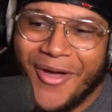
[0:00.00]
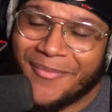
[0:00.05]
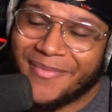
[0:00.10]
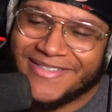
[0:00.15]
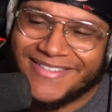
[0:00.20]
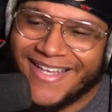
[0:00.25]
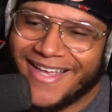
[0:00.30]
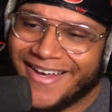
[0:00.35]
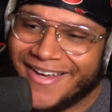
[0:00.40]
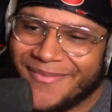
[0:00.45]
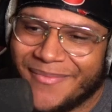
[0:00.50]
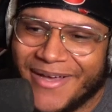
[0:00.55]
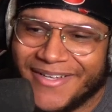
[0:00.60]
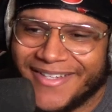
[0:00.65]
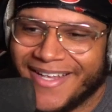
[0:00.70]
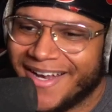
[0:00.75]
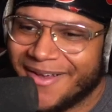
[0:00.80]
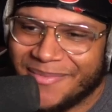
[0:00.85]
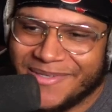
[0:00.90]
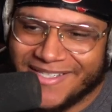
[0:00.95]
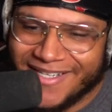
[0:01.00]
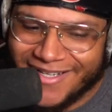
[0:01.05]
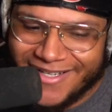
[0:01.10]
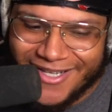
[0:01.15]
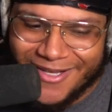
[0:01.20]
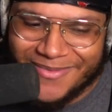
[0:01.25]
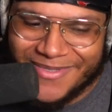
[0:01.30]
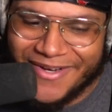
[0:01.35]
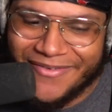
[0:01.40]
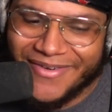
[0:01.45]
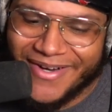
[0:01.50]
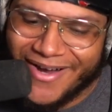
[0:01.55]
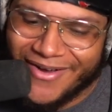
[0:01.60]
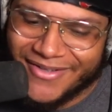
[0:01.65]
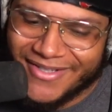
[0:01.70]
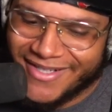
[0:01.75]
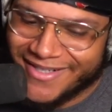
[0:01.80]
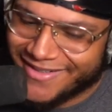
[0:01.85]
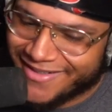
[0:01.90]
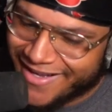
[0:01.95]
I'm excited about that. I'll be seeing clips every now
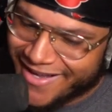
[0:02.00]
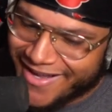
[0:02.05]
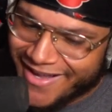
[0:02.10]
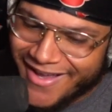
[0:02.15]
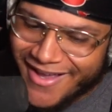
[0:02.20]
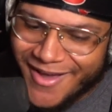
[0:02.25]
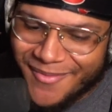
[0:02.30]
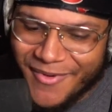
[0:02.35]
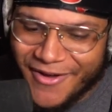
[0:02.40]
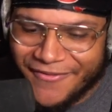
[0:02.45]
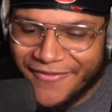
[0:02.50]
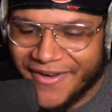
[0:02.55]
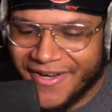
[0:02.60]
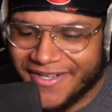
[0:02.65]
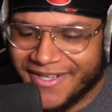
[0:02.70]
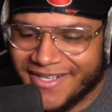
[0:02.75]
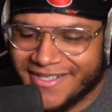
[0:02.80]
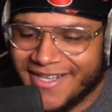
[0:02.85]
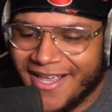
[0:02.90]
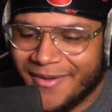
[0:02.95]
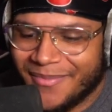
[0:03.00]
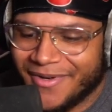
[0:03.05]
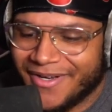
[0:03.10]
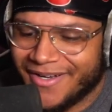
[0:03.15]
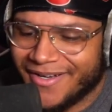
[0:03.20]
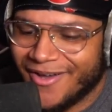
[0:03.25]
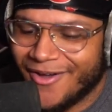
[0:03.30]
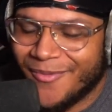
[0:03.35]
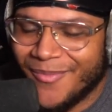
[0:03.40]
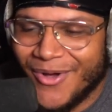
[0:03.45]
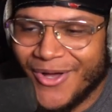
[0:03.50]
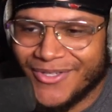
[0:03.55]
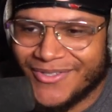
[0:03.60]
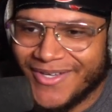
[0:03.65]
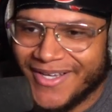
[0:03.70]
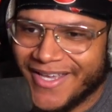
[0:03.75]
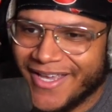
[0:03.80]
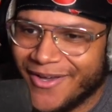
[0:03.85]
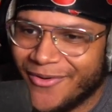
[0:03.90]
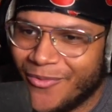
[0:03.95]
and then about funny things happening in Gumball, so
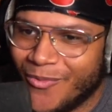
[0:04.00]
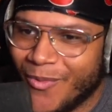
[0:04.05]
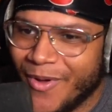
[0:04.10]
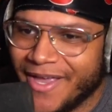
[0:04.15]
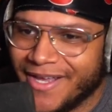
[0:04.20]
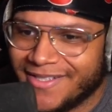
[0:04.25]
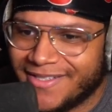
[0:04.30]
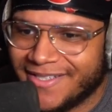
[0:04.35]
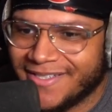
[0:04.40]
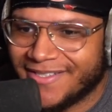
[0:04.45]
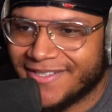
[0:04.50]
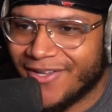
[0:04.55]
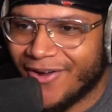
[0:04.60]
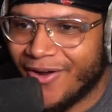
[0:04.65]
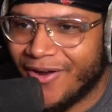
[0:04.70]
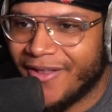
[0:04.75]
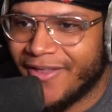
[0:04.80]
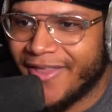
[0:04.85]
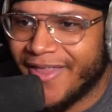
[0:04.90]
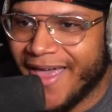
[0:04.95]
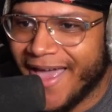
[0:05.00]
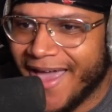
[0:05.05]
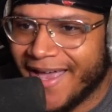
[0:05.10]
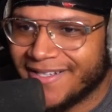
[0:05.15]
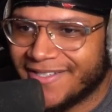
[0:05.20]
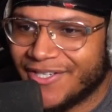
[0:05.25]
I can't wait to start that.